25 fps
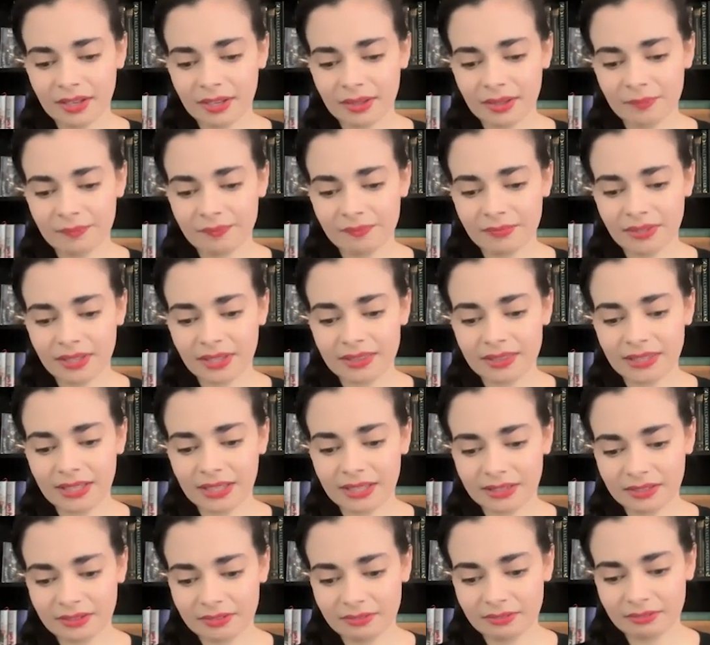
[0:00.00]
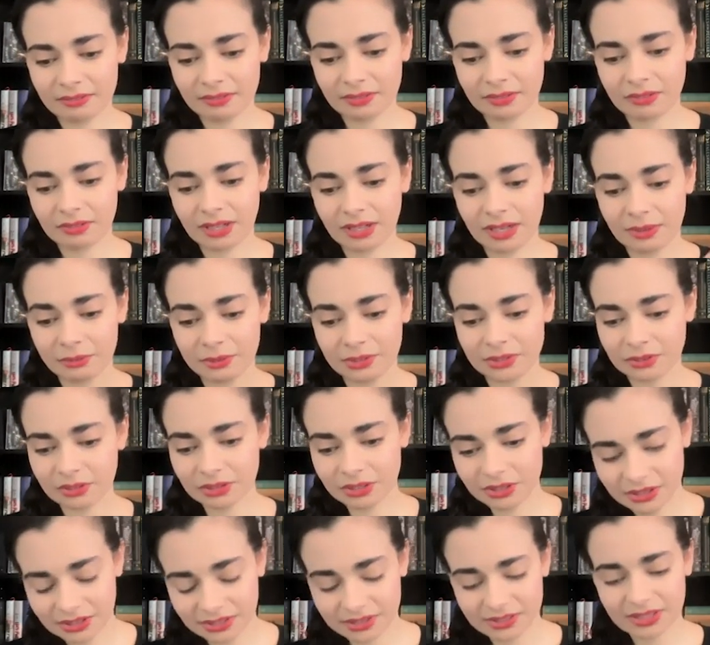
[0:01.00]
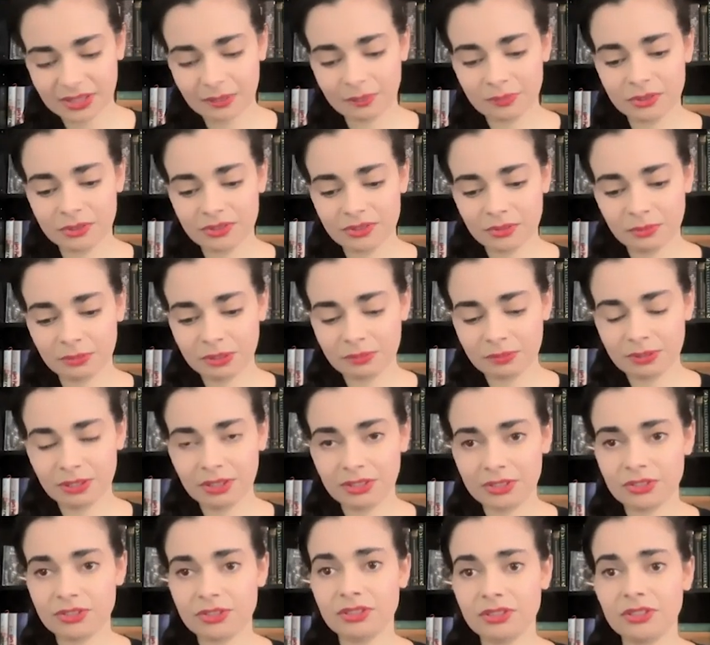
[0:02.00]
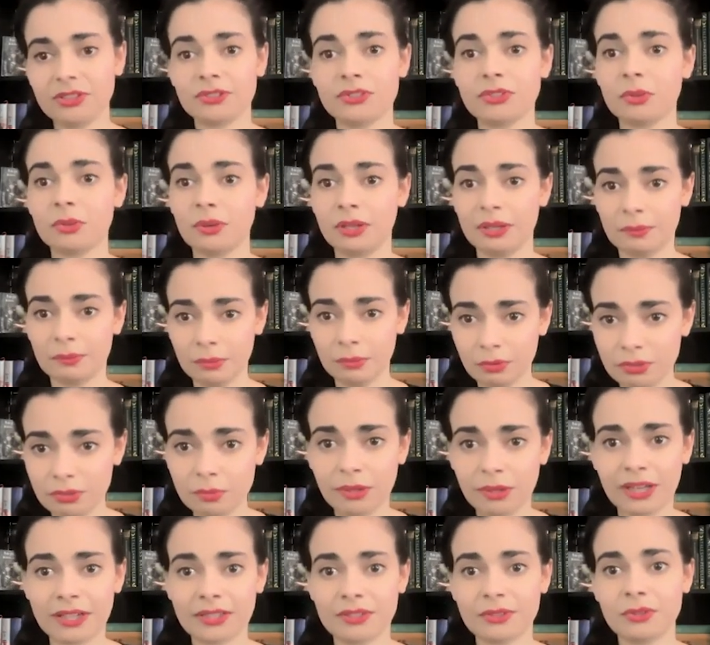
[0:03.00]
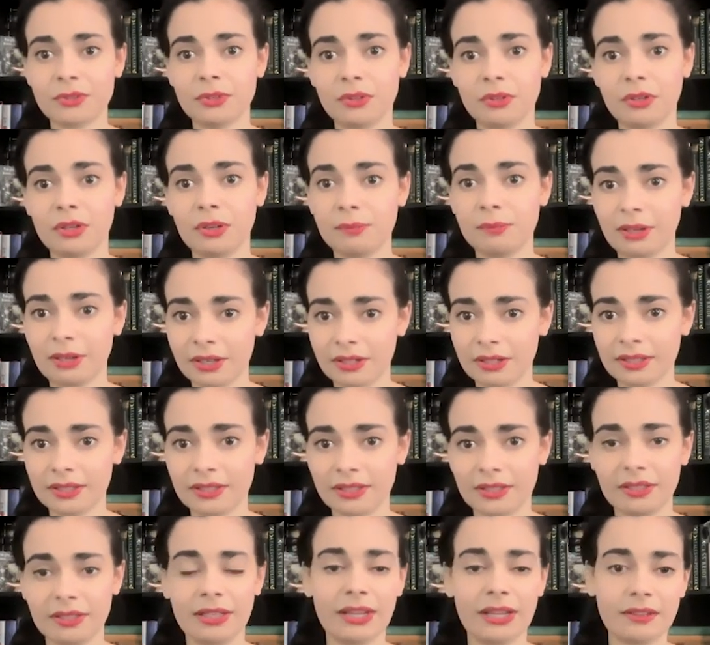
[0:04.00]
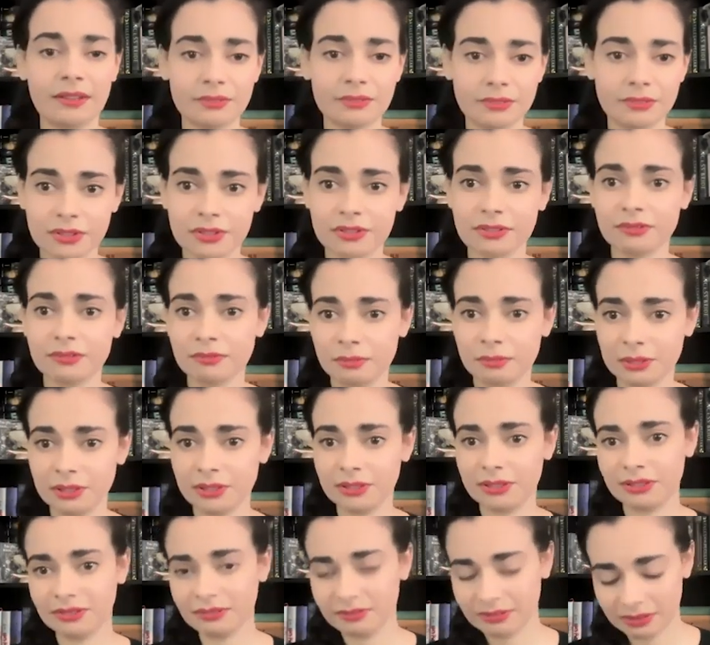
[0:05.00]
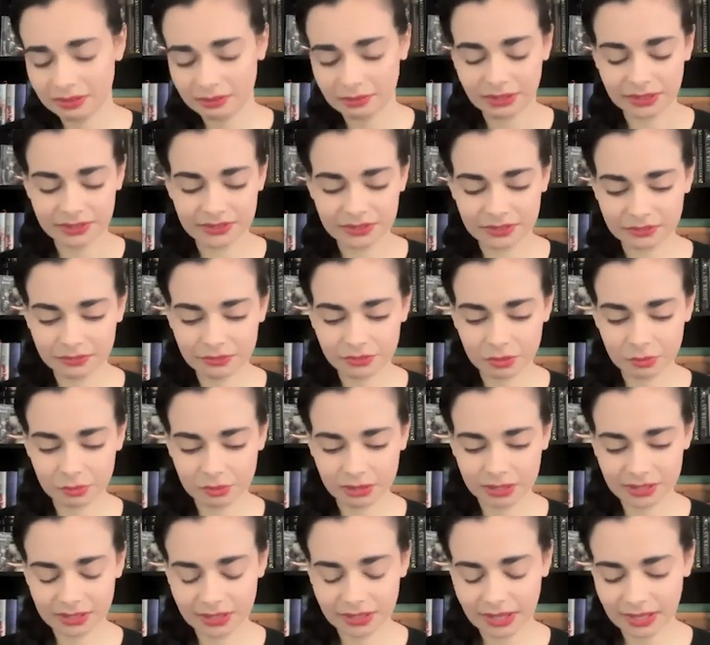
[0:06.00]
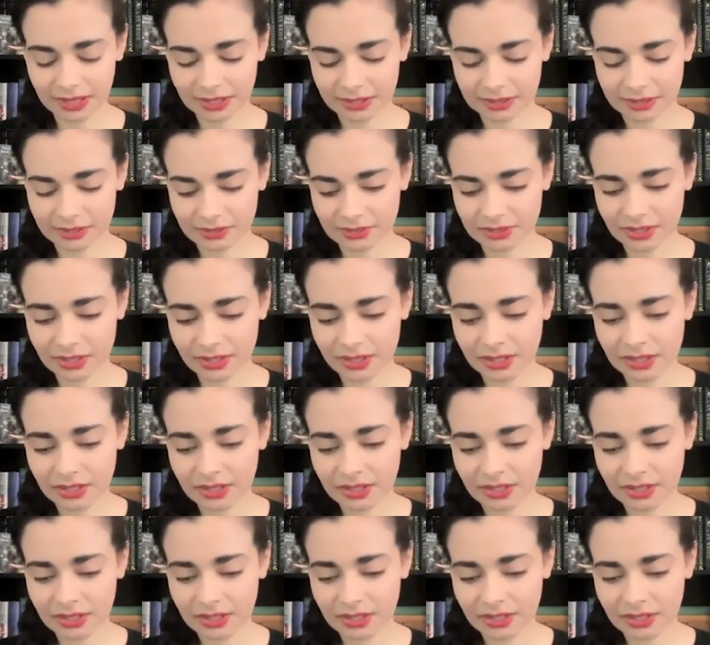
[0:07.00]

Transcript: And then I was already accepted to my PhD, so I moved back to America after being in London for a bit, and